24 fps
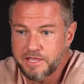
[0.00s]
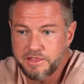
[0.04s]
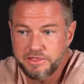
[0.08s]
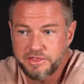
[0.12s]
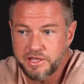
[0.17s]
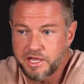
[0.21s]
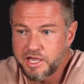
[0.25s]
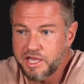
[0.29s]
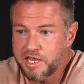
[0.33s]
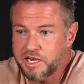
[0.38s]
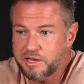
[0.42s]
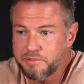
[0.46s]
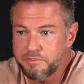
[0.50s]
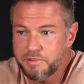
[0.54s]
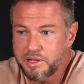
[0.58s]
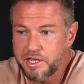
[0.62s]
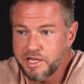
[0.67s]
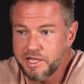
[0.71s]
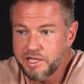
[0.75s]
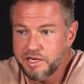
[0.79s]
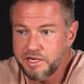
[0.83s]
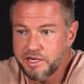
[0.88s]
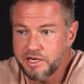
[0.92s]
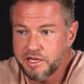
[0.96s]
the
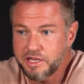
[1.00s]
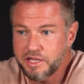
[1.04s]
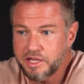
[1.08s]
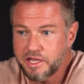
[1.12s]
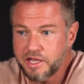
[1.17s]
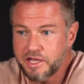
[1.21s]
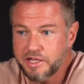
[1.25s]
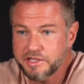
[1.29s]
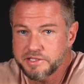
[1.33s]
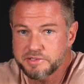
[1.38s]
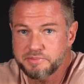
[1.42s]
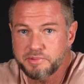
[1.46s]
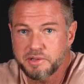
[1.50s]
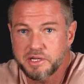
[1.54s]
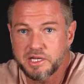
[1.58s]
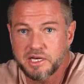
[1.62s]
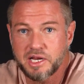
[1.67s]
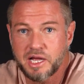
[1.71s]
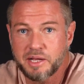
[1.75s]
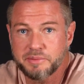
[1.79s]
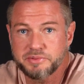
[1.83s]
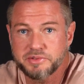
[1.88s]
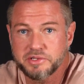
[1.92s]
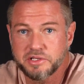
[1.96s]
NMN has been
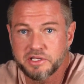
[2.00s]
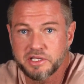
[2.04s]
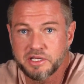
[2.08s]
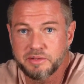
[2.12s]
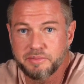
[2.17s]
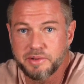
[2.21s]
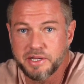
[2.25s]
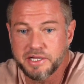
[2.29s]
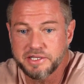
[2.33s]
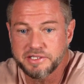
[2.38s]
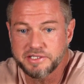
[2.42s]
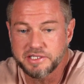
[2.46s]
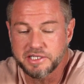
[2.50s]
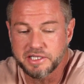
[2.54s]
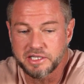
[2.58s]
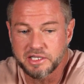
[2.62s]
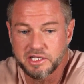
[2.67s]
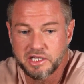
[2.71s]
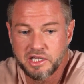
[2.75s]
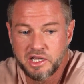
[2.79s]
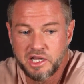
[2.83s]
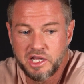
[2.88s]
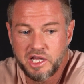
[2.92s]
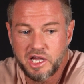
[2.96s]
absolutely amazing.
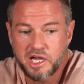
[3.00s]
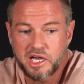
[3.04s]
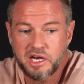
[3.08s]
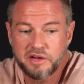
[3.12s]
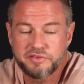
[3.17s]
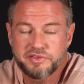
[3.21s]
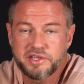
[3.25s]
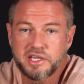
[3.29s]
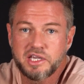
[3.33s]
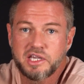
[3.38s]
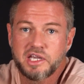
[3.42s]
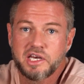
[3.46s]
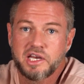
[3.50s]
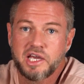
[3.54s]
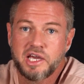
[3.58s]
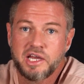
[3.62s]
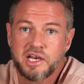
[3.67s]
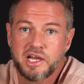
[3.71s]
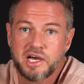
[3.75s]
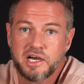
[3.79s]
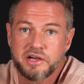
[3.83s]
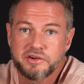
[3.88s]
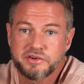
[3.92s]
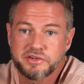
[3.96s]
And I've taken
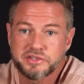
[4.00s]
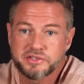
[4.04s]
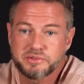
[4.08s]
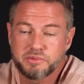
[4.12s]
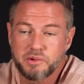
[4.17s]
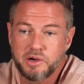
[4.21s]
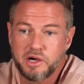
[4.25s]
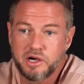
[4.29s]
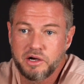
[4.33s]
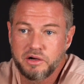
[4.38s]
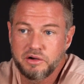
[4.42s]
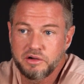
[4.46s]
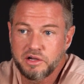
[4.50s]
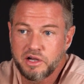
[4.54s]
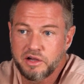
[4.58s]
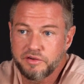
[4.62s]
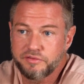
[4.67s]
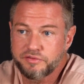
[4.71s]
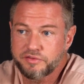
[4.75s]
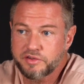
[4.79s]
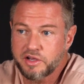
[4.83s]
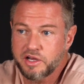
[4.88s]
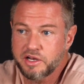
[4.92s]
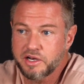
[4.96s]
NR as well.
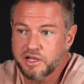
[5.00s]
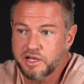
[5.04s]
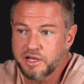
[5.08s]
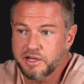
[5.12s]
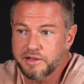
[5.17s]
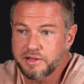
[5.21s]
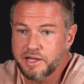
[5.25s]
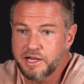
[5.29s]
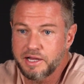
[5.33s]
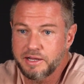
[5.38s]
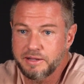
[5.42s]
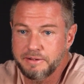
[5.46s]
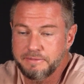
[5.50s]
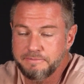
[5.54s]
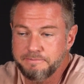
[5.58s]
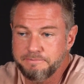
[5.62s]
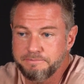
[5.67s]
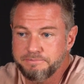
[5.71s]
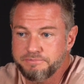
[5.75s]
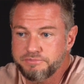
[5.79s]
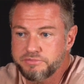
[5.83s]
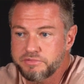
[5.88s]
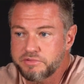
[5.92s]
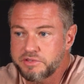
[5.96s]
I've kind of
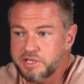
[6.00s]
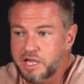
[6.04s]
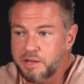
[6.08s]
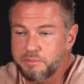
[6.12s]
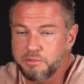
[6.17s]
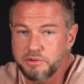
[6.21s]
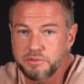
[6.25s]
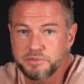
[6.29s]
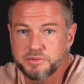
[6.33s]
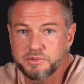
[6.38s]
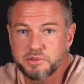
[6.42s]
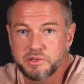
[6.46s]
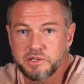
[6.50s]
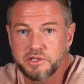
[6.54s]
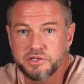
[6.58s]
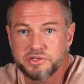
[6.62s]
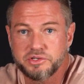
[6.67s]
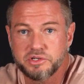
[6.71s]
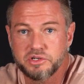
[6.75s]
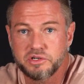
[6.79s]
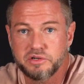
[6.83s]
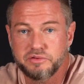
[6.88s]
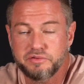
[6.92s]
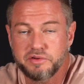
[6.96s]
um, dabble between the
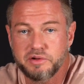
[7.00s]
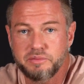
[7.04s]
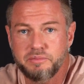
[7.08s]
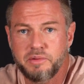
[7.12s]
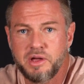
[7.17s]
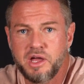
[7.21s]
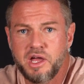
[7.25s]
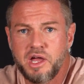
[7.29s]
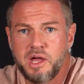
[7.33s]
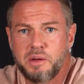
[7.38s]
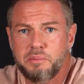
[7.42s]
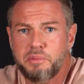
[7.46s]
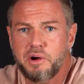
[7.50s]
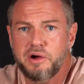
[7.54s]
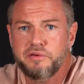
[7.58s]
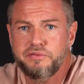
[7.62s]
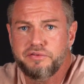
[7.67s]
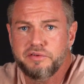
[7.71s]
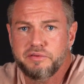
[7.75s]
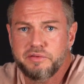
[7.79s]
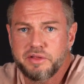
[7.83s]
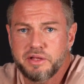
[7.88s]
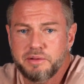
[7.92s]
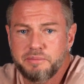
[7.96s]
two of them. Both
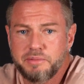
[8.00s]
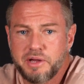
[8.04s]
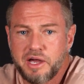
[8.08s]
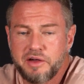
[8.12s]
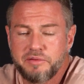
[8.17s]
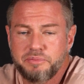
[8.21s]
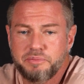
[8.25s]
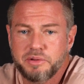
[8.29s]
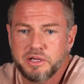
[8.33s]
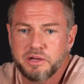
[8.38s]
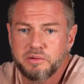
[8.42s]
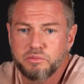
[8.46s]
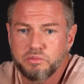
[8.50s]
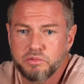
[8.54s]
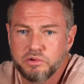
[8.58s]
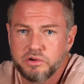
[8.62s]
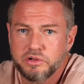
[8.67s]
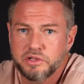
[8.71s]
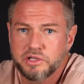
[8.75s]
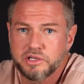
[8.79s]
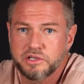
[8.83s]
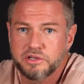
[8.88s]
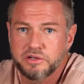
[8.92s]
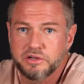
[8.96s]
of them have been
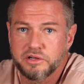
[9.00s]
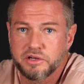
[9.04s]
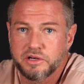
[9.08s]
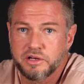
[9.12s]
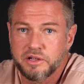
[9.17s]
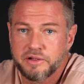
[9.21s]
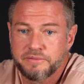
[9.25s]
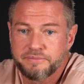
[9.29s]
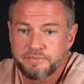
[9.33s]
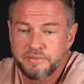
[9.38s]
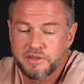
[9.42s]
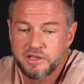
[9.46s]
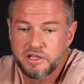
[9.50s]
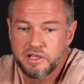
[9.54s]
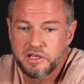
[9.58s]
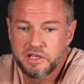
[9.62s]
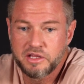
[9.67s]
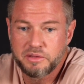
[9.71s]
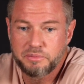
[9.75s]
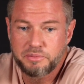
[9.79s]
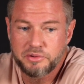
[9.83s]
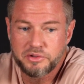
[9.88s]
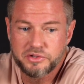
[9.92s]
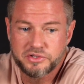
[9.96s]
really good.
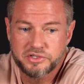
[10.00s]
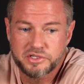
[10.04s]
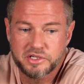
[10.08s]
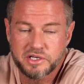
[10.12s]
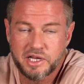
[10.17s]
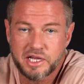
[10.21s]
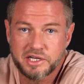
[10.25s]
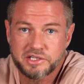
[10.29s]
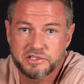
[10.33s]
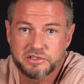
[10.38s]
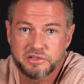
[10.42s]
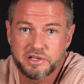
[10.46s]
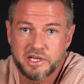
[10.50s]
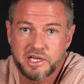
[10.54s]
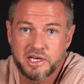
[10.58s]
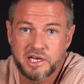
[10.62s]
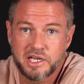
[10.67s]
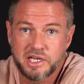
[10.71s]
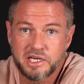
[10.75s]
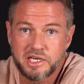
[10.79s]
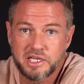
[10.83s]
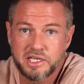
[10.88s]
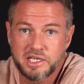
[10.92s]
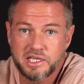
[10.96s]
Boost your natural
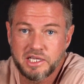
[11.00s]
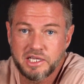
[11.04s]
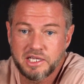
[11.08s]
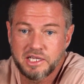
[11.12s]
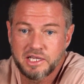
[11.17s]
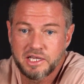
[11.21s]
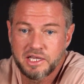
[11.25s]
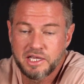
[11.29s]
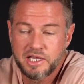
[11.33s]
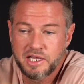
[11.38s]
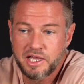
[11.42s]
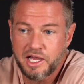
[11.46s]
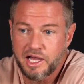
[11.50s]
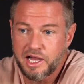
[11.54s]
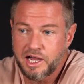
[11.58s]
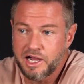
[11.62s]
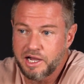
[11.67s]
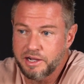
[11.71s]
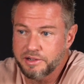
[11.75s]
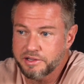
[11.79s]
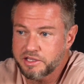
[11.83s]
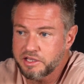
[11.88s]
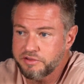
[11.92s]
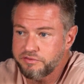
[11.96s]
NAD,
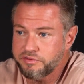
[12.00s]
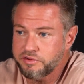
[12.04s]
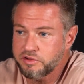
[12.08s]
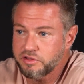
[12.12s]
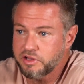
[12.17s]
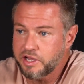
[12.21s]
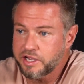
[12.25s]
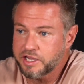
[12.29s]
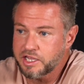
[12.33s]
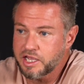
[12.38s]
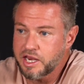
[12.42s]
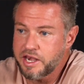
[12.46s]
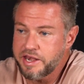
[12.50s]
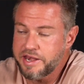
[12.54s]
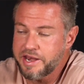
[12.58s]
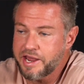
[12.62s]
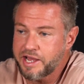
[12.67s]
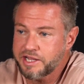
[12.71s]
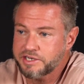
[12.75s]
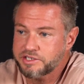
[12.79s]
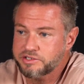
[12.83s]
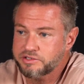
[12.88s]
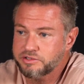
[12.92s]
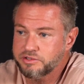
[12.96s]
uh, give you like a
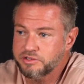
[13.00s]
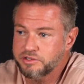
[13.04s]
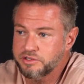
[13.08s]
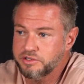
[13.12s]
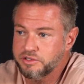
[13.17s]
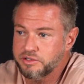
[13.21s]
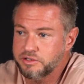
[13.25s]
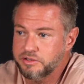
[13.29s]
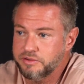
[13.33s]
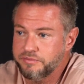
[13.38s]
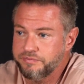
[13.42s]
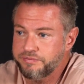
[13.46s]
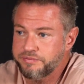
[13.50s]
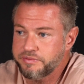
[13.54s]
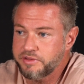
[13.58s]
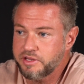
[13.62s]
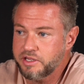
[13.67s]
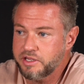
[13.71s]
natural,